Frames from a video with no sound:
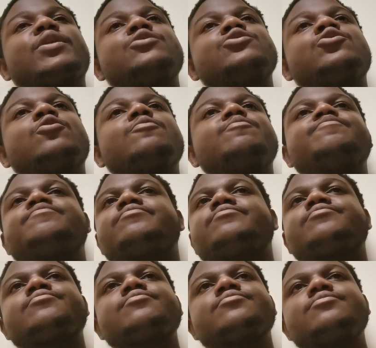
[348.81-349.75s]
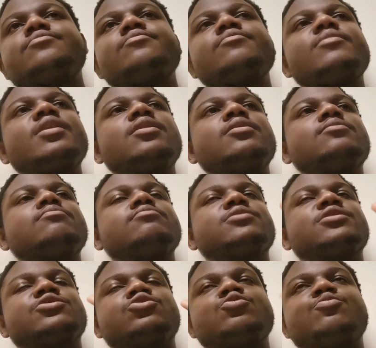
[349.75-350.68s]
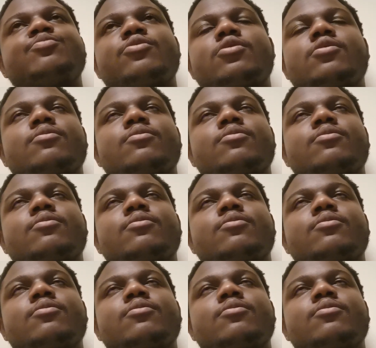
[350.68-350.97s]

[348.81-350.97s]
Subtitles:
So the two